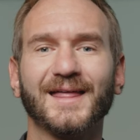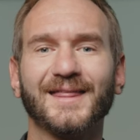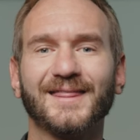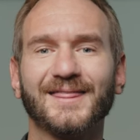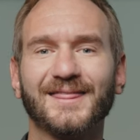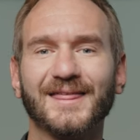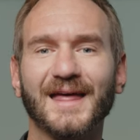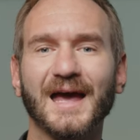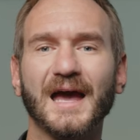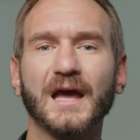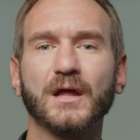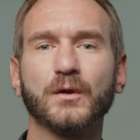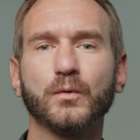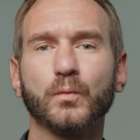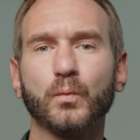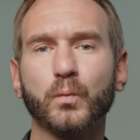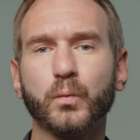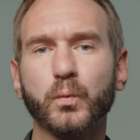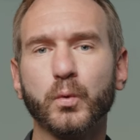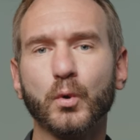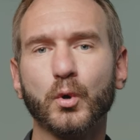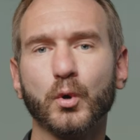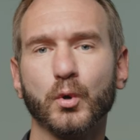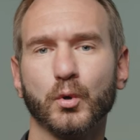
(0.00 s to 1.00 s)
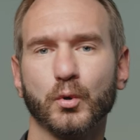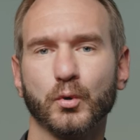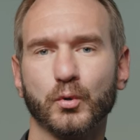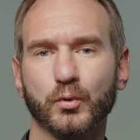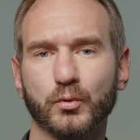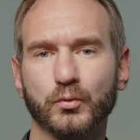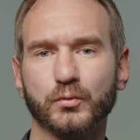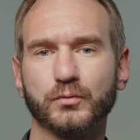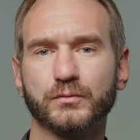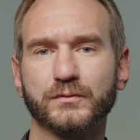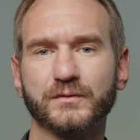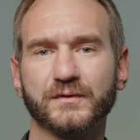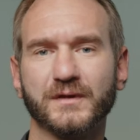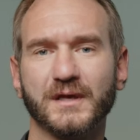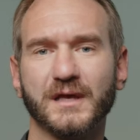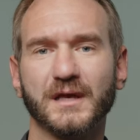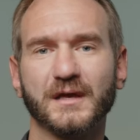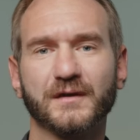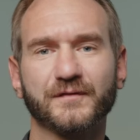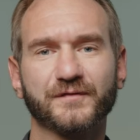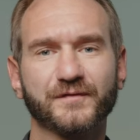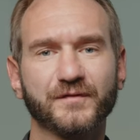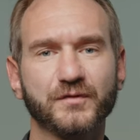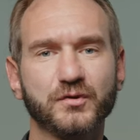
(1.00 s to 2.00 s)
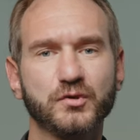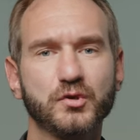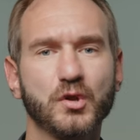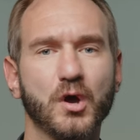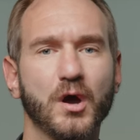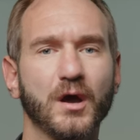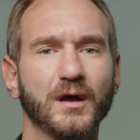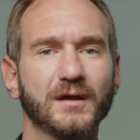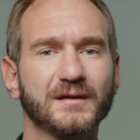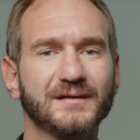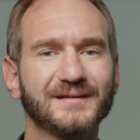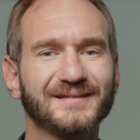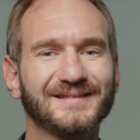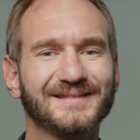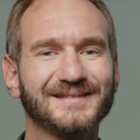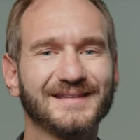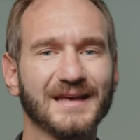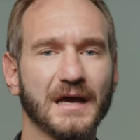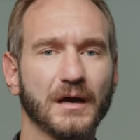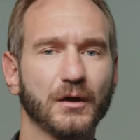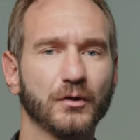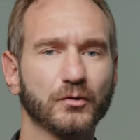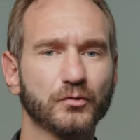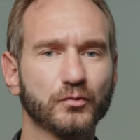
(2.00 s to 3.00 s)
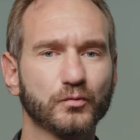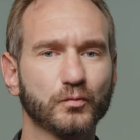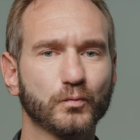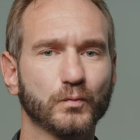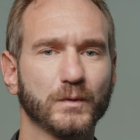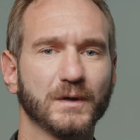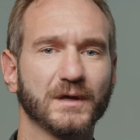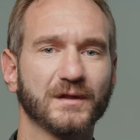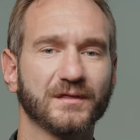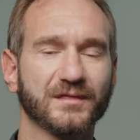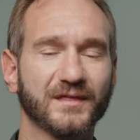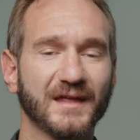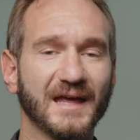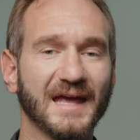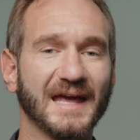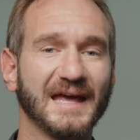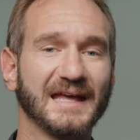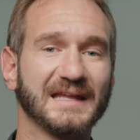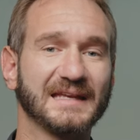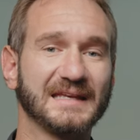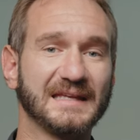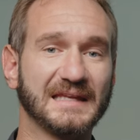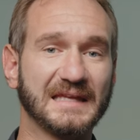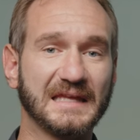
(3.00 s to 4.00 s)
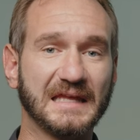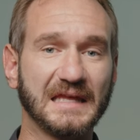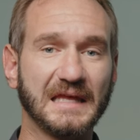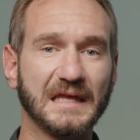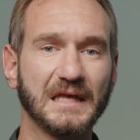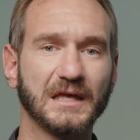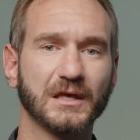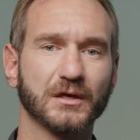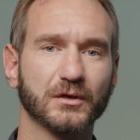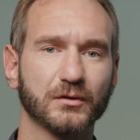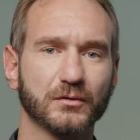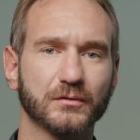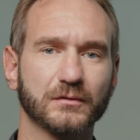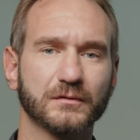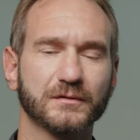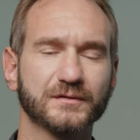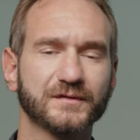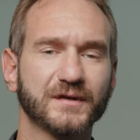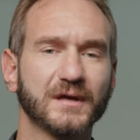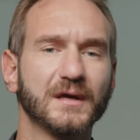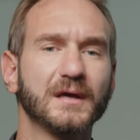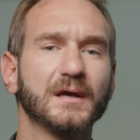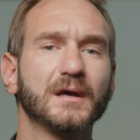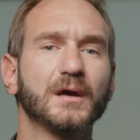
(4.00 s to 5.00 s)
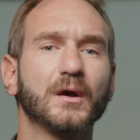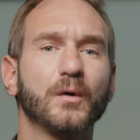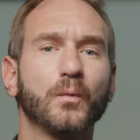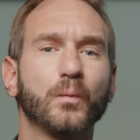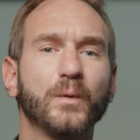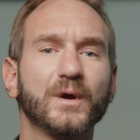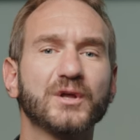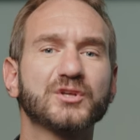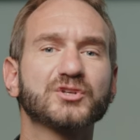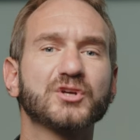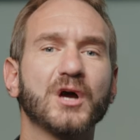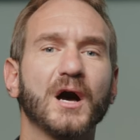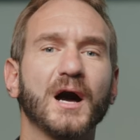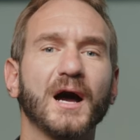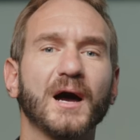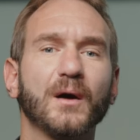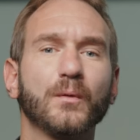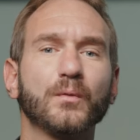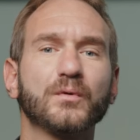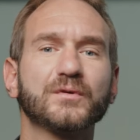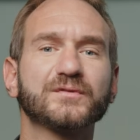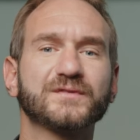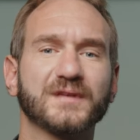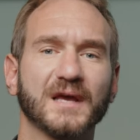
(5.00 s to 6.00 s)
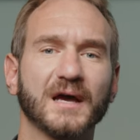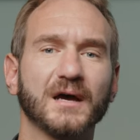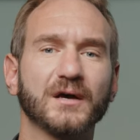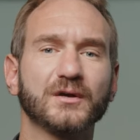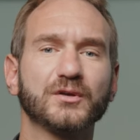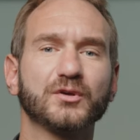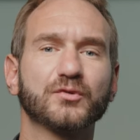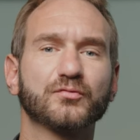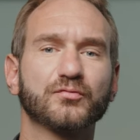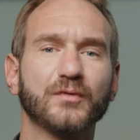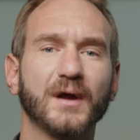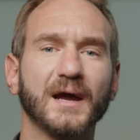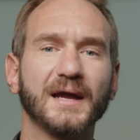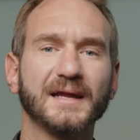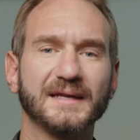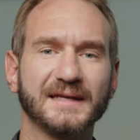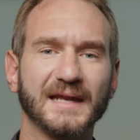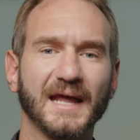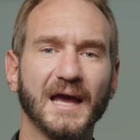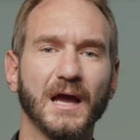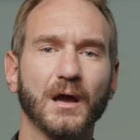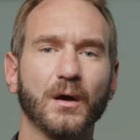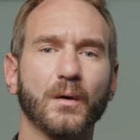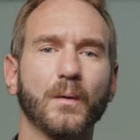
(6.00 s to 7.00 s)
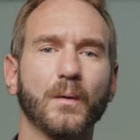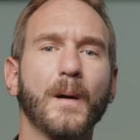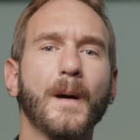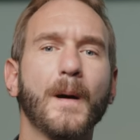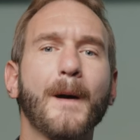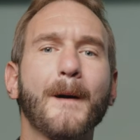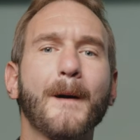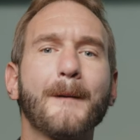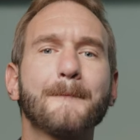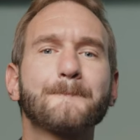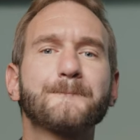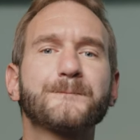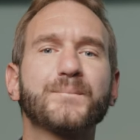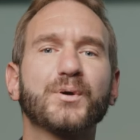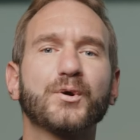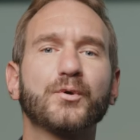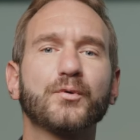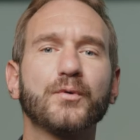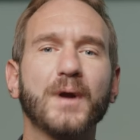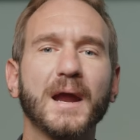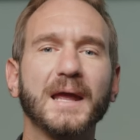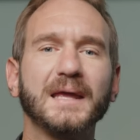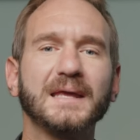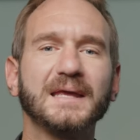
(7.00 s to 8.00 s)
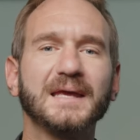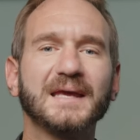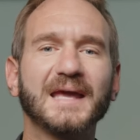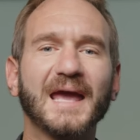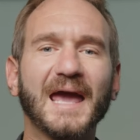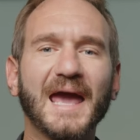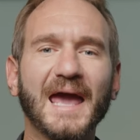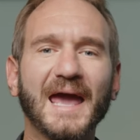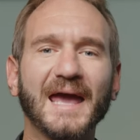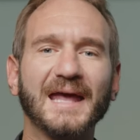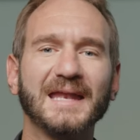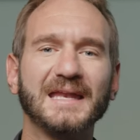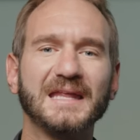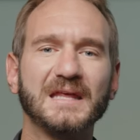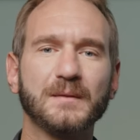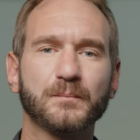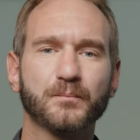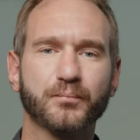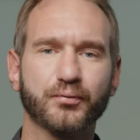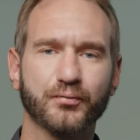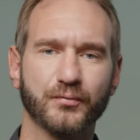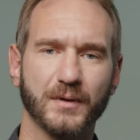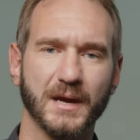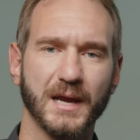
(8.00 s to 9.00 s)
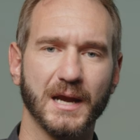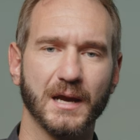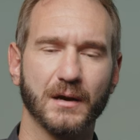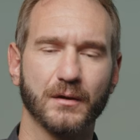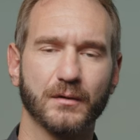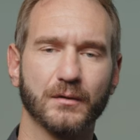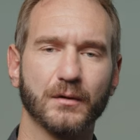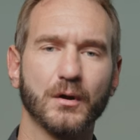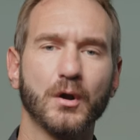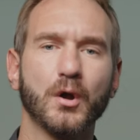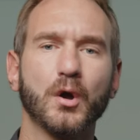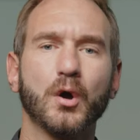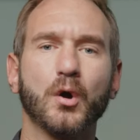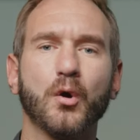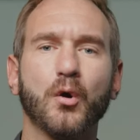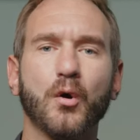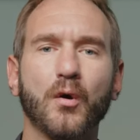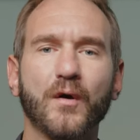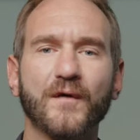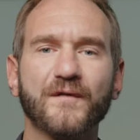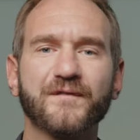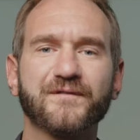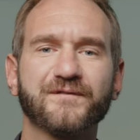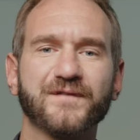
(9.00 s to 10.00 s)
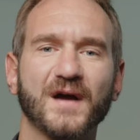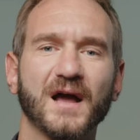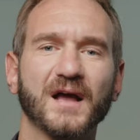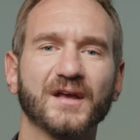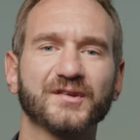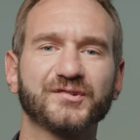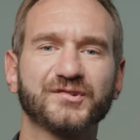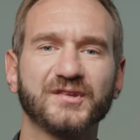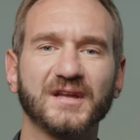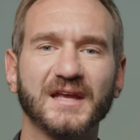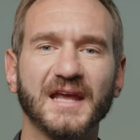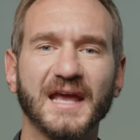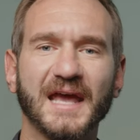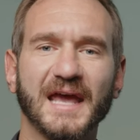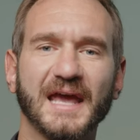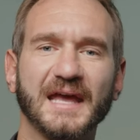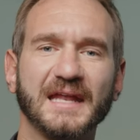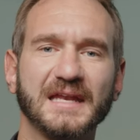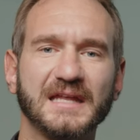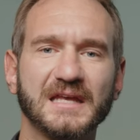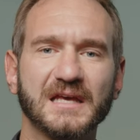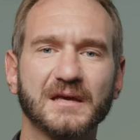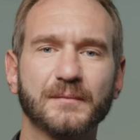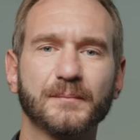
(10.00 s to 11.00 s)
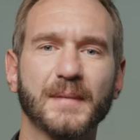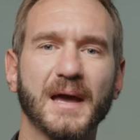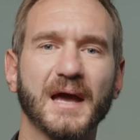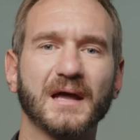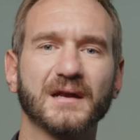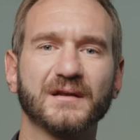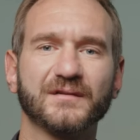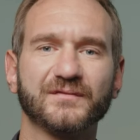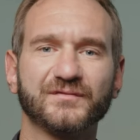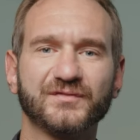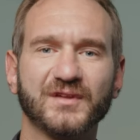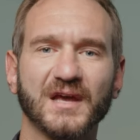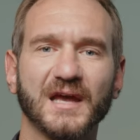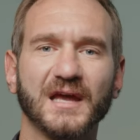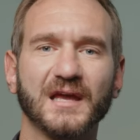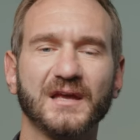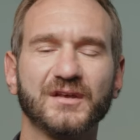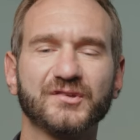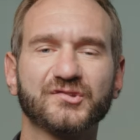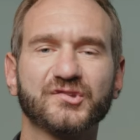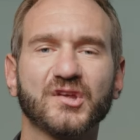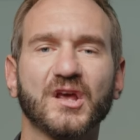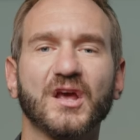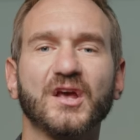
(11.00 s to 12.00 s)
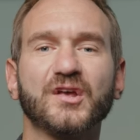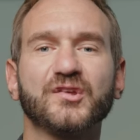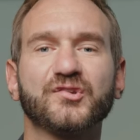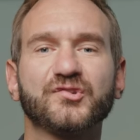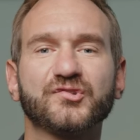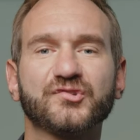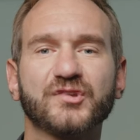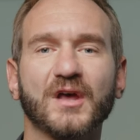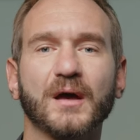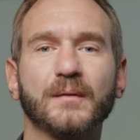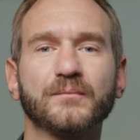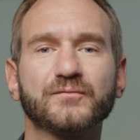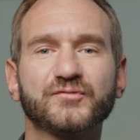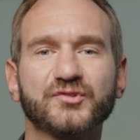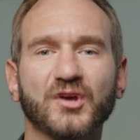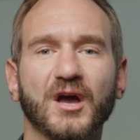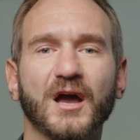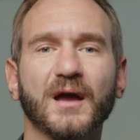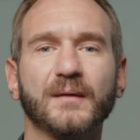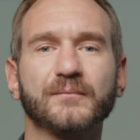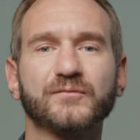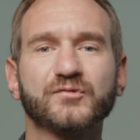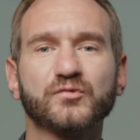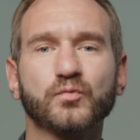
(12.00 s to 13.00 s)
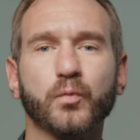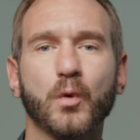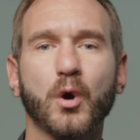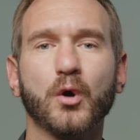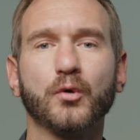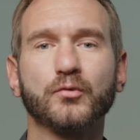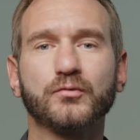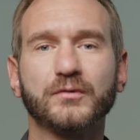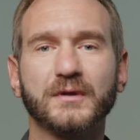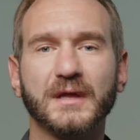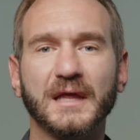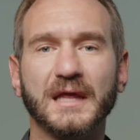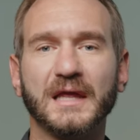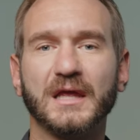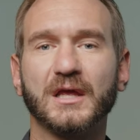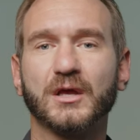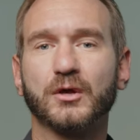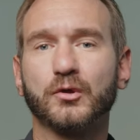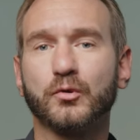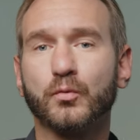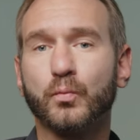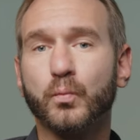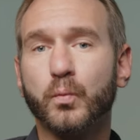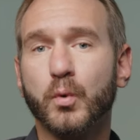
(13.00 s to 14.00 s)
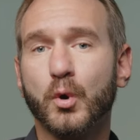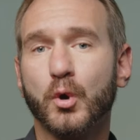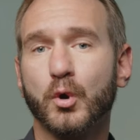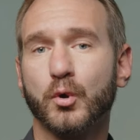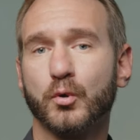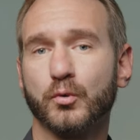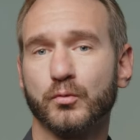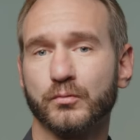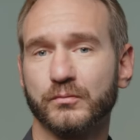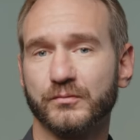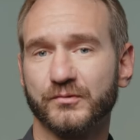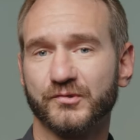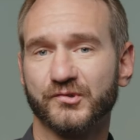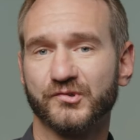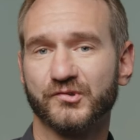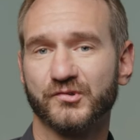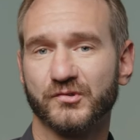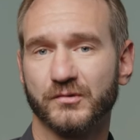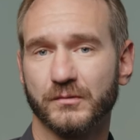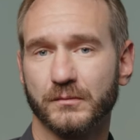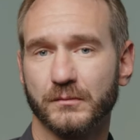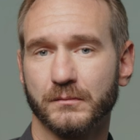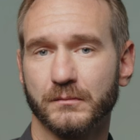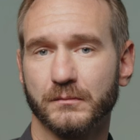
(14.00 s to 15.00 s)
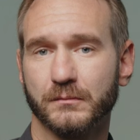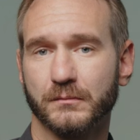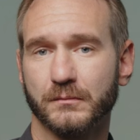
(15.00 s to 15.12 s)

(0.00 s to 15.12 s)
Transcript: that wound, if not dealt with and healed, which I will tell you right now, praying any prayer or fasting any amount of days sometimes won't heal wounds. Mm-hmm.